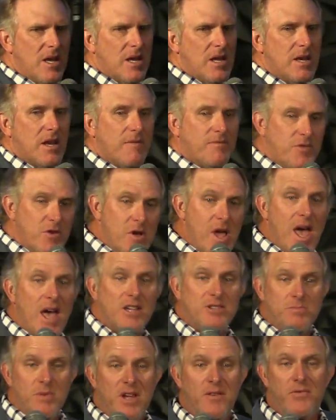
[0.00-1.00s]
Now, if you
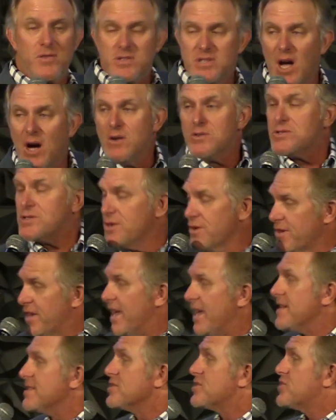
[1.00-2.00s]
ask me for toast, you're
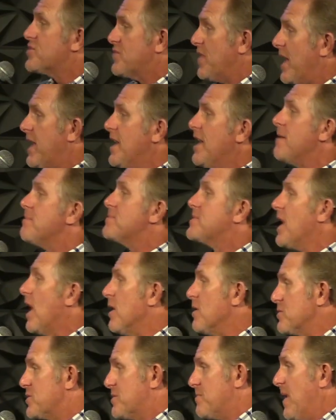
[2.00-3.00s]
getting straight up
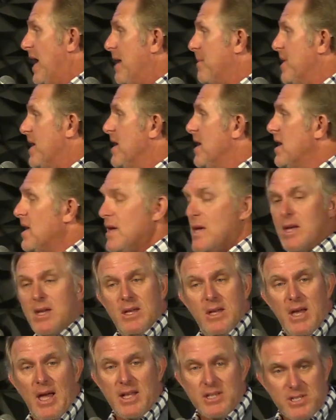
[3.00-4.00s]
toast, baby.
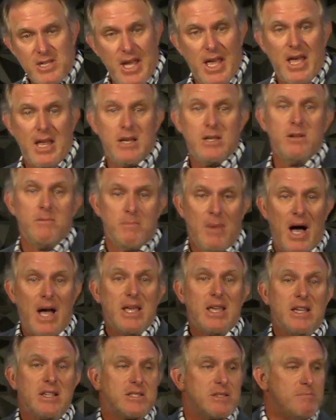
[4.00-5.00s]
That's it. You might
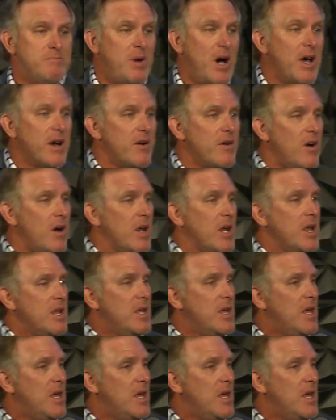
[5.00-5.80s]
get some butter on it.